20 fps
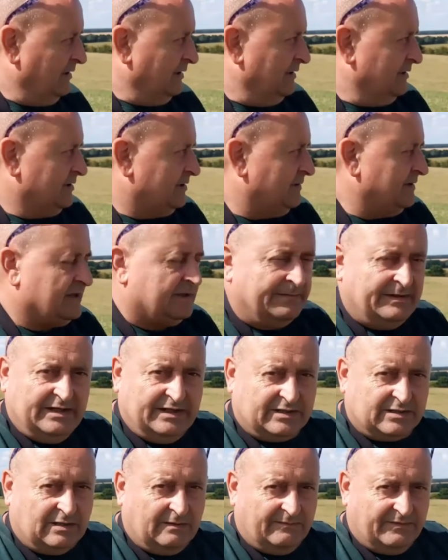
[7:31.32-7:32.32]
20 minutes
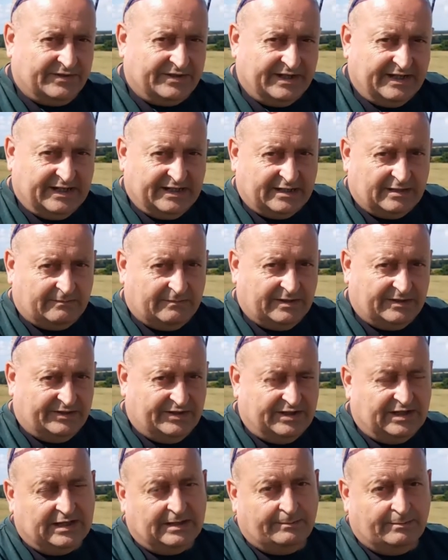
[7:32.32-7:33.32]
conversation with
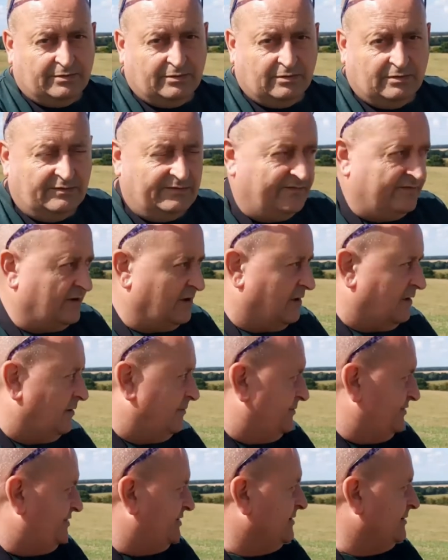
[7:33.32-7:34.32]
Jim, who
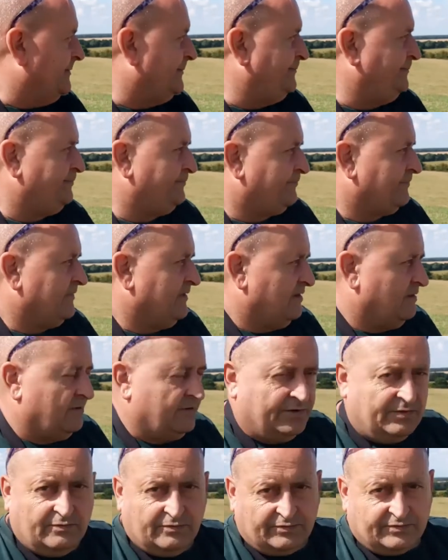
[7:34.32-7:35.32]
farms
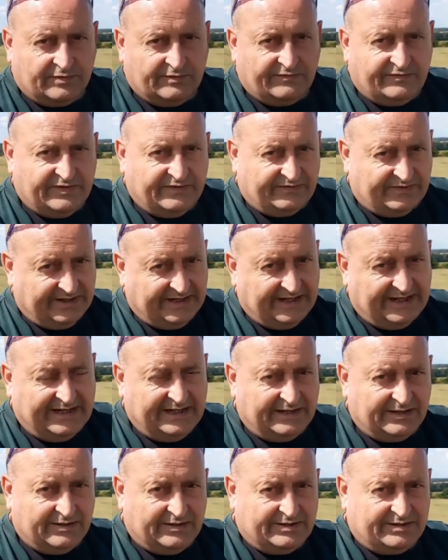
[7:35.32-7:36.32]
250
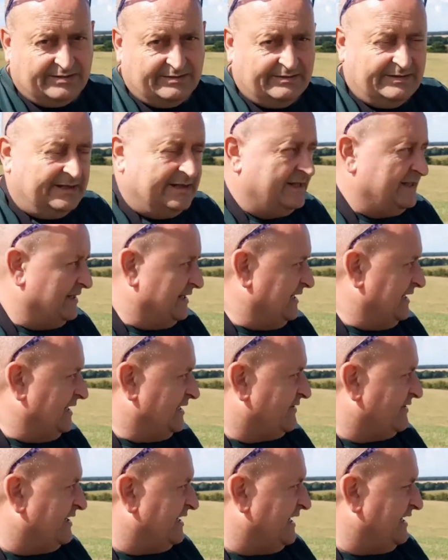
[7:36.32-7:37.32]
acres in the Eakring
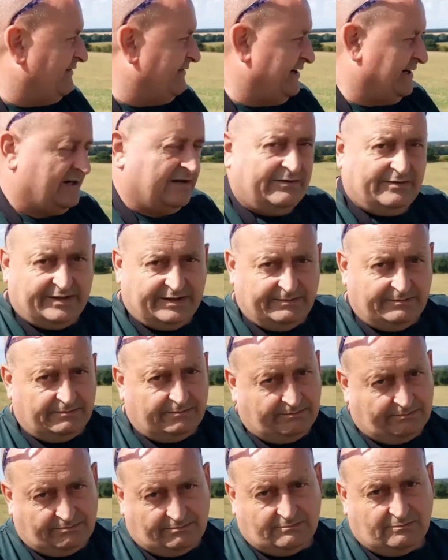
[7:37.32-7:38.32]
area, including
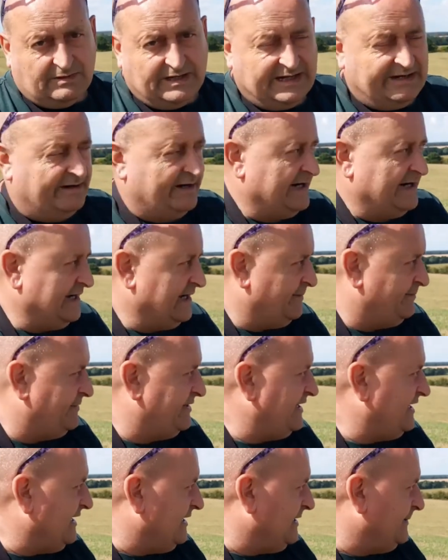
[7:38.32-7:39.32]
where I am
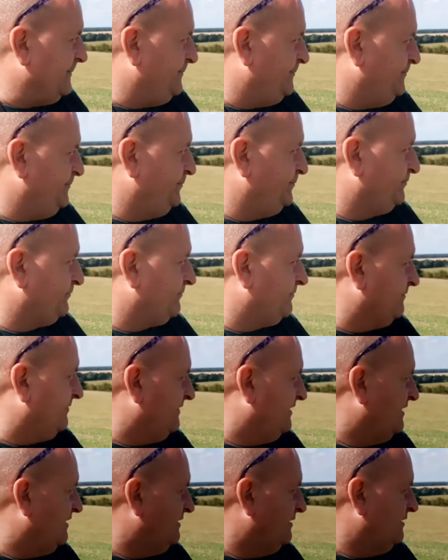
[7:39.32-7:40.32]
now.
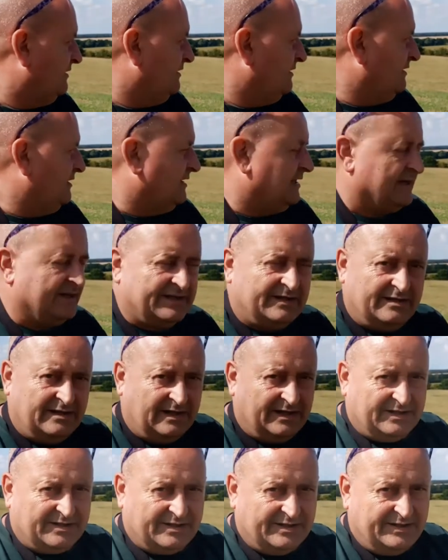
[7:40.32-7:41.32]
It's
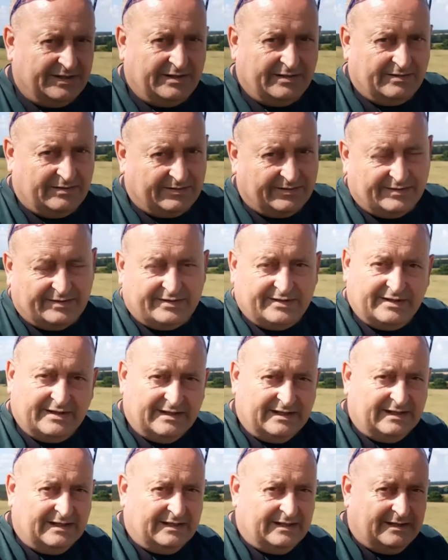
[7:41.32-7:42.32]
nice to know that
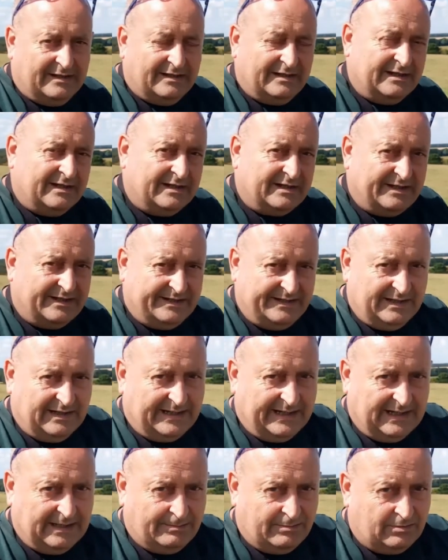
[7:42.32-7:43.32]
he's still
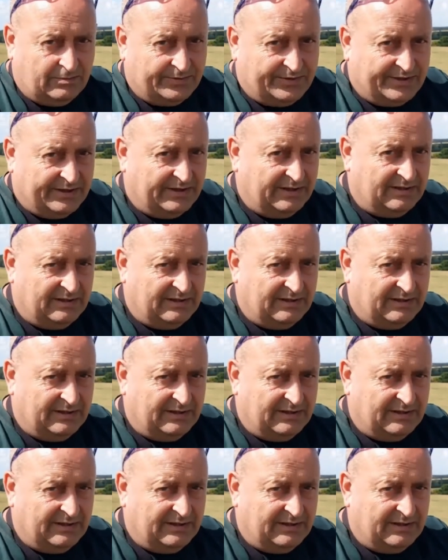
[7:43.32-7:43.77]
able to